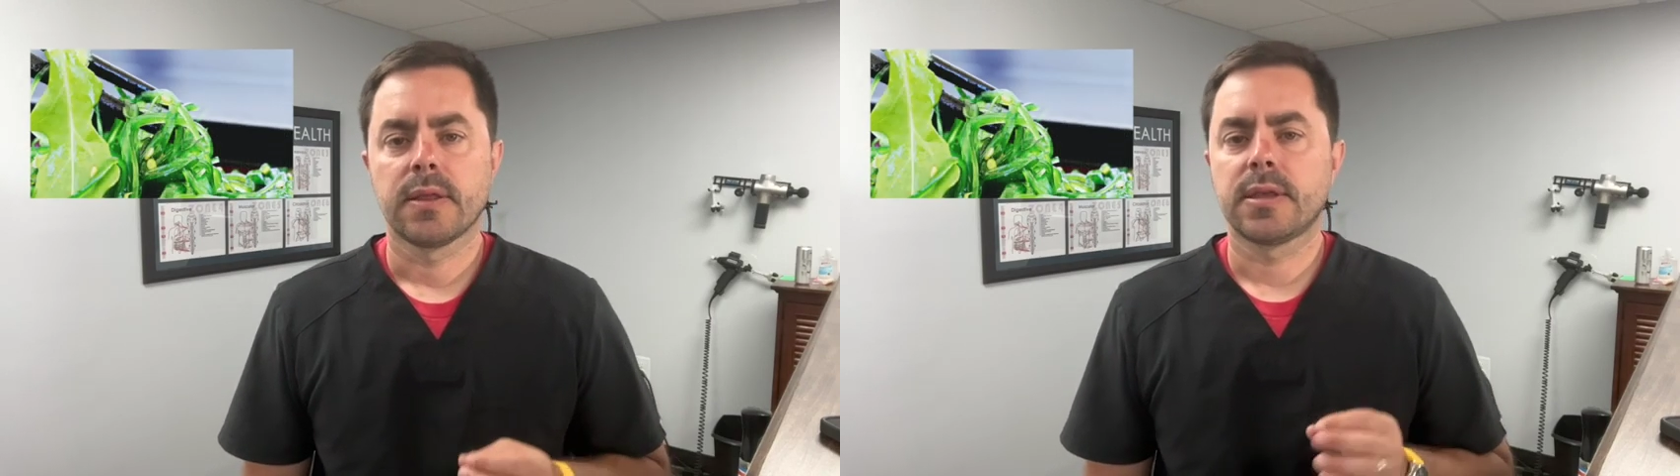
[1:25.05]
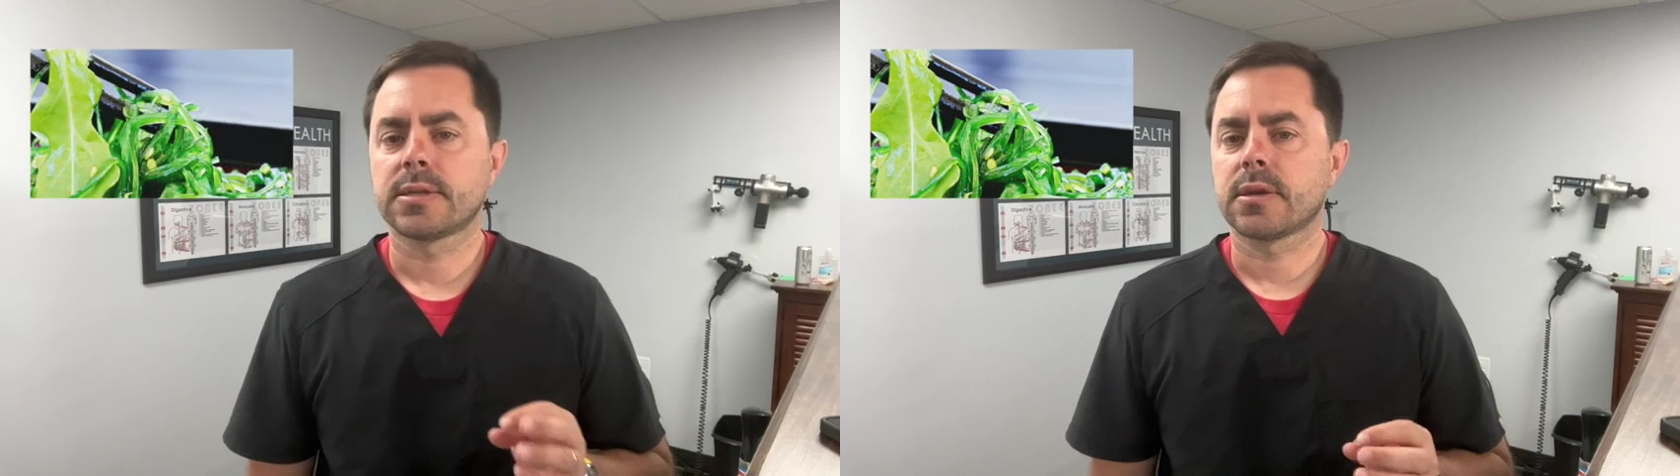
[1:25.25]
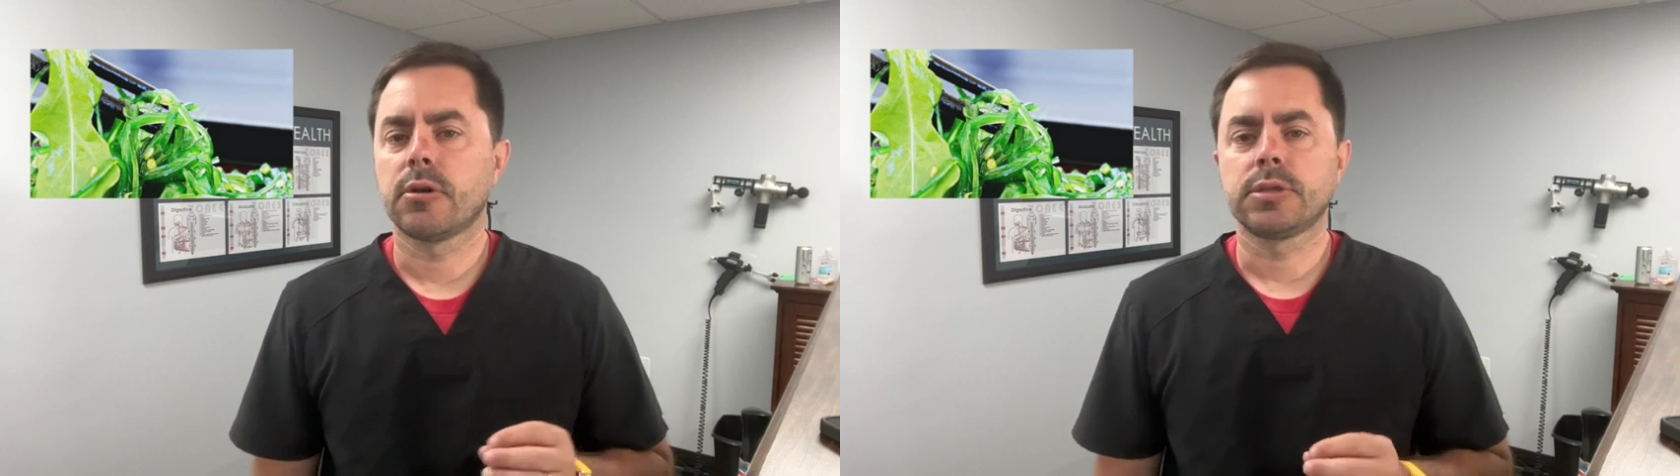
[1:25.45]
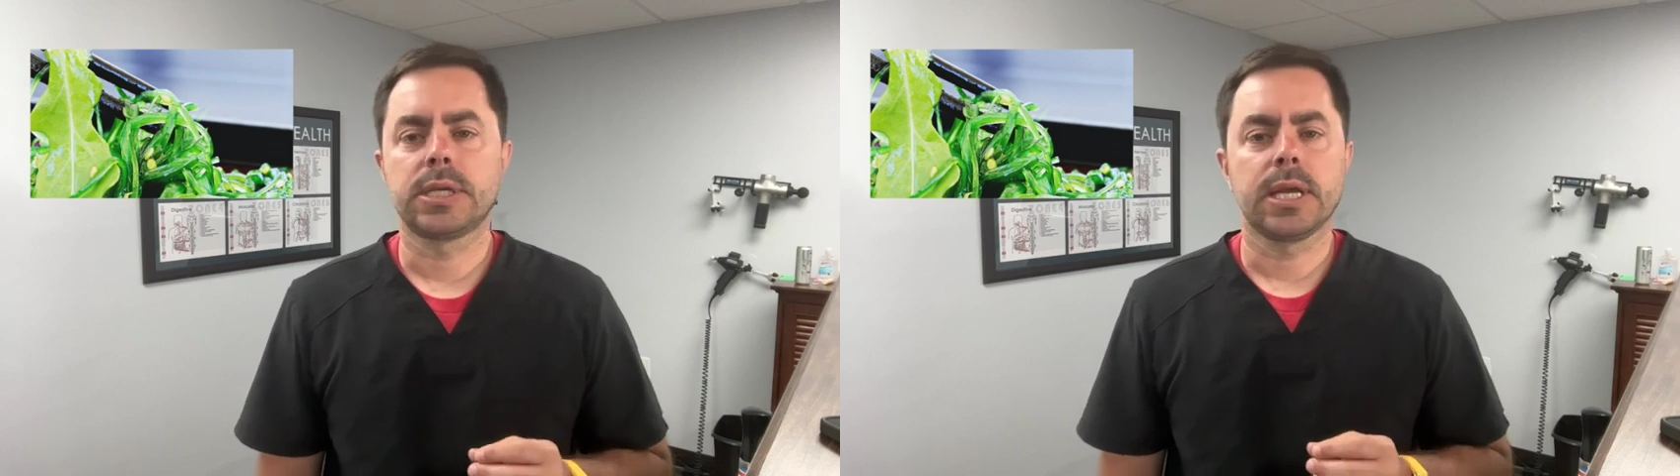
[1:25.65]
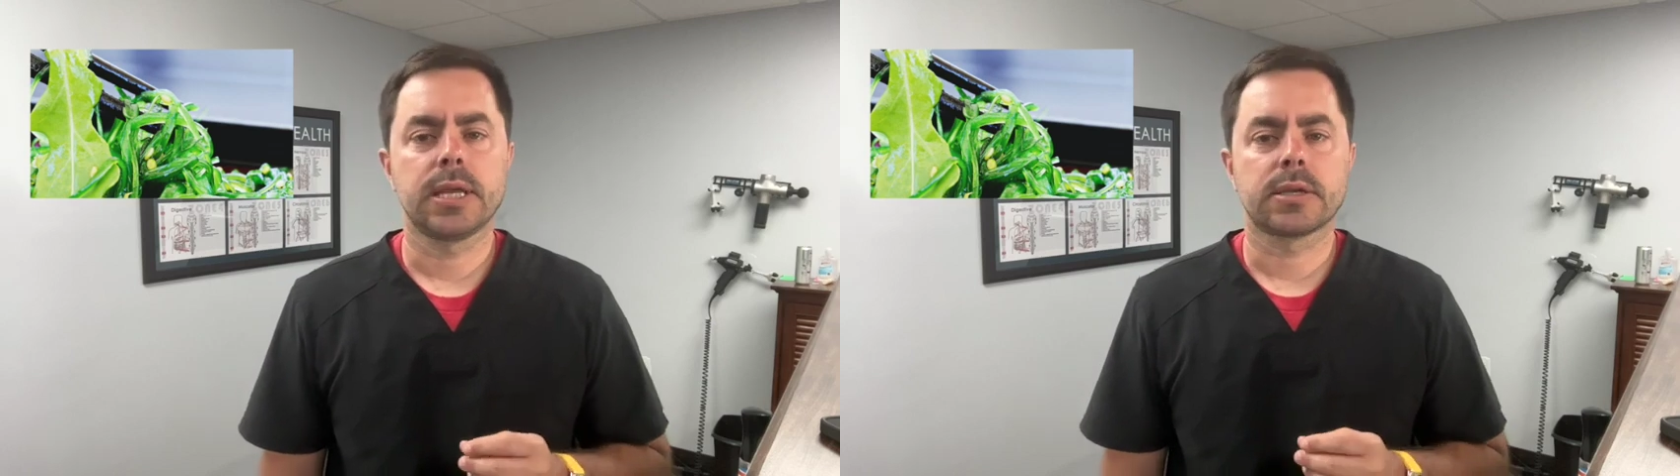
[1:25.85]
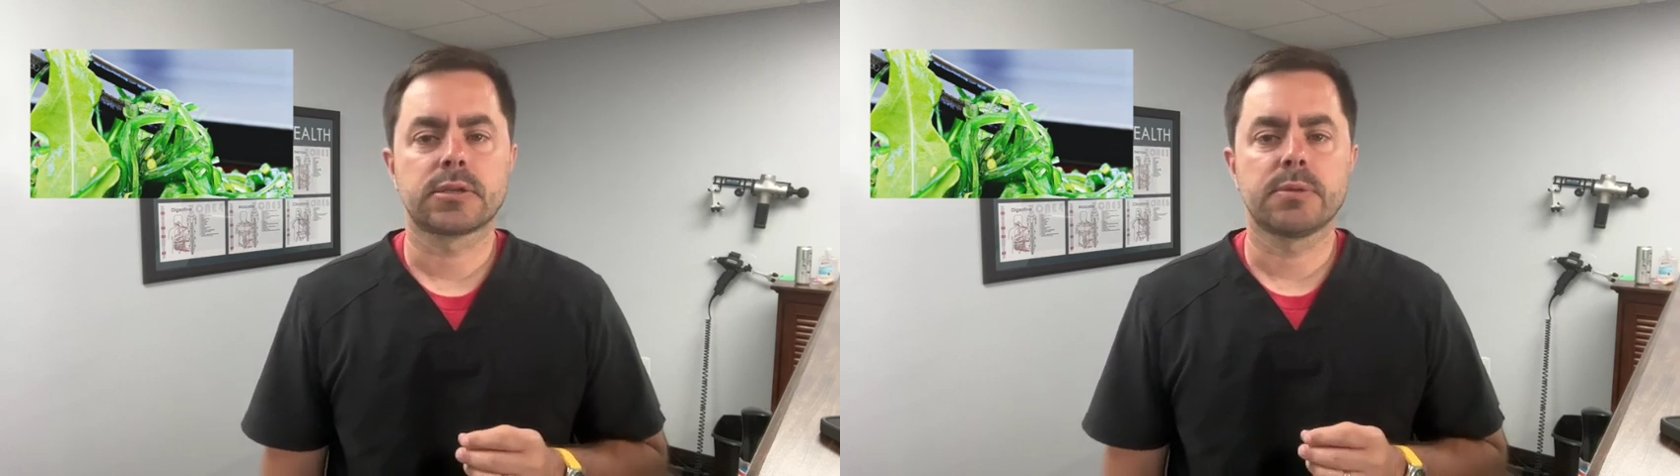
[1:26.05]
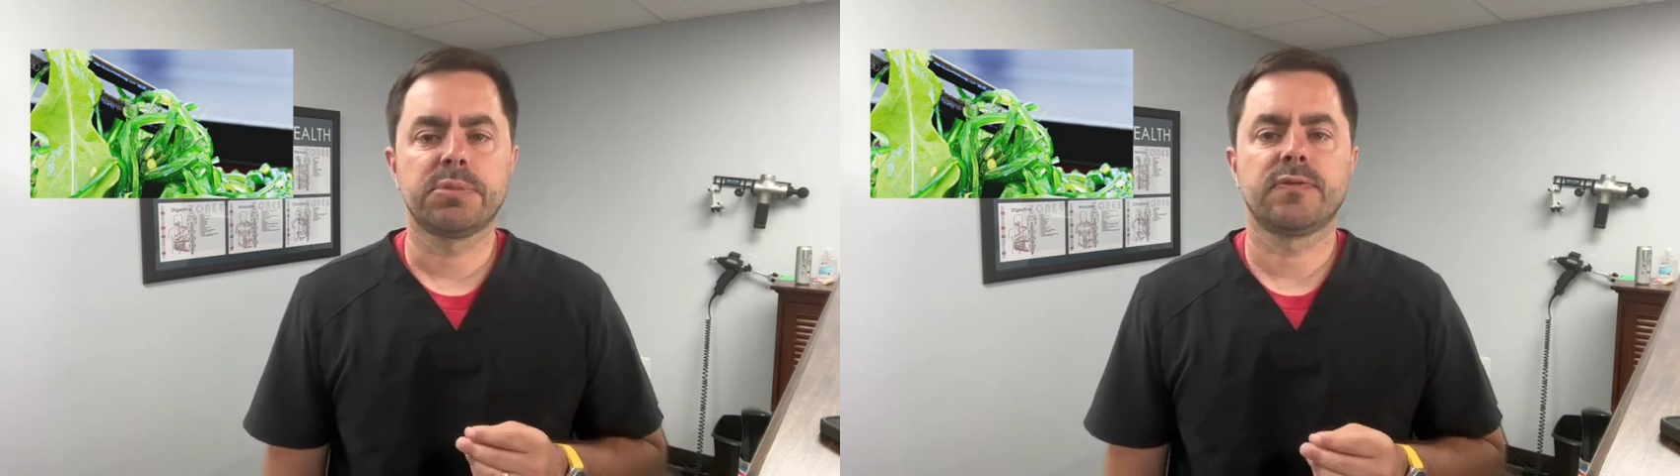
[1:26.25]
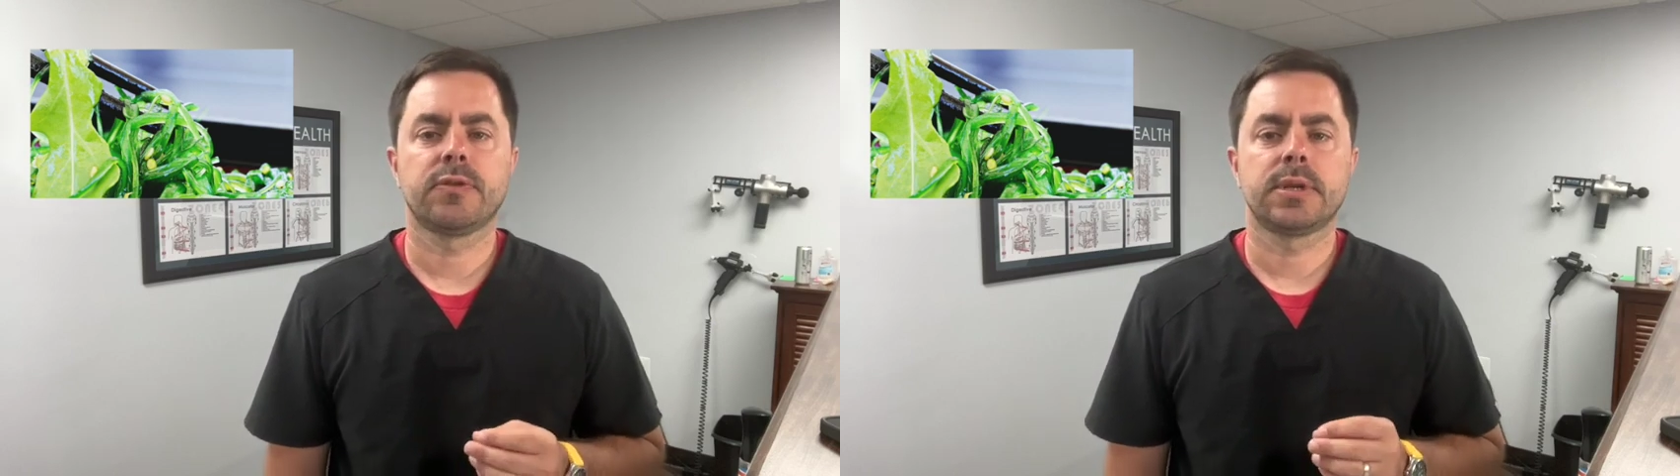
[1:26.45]
This oceanic
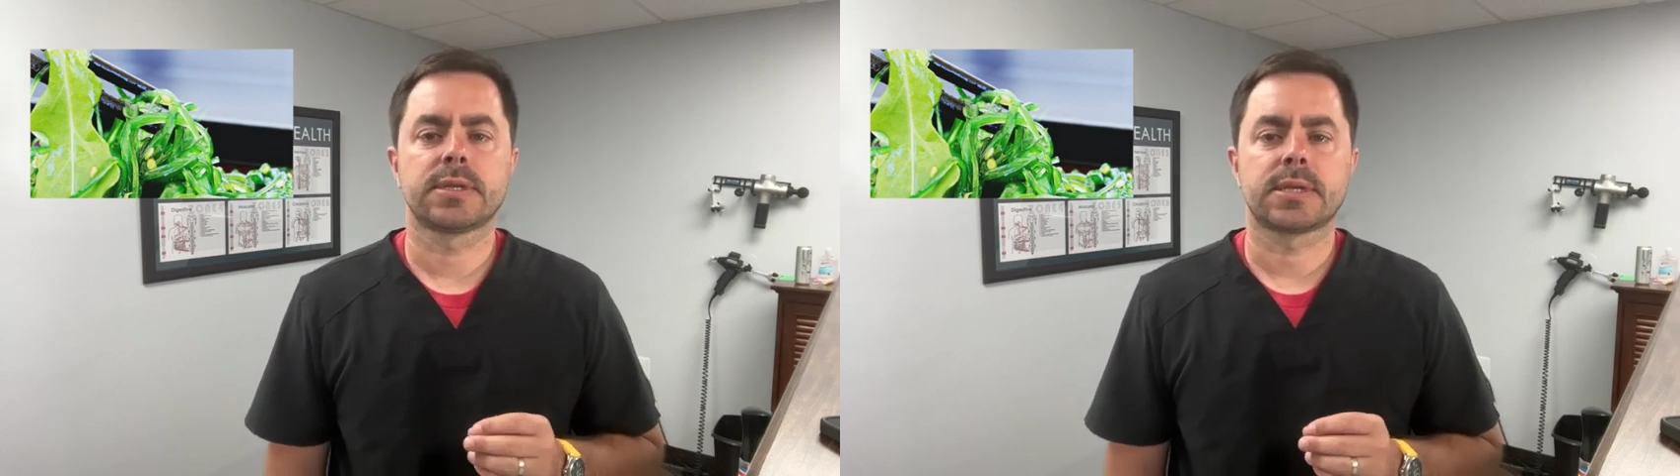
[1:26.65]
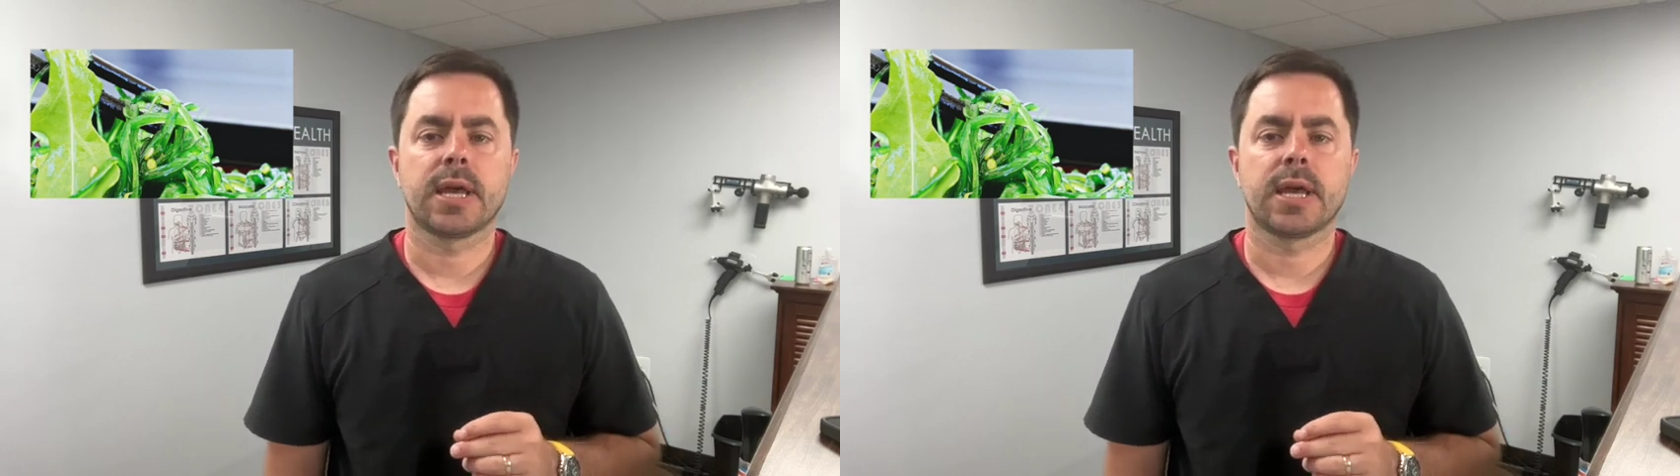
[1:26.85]
superfood is an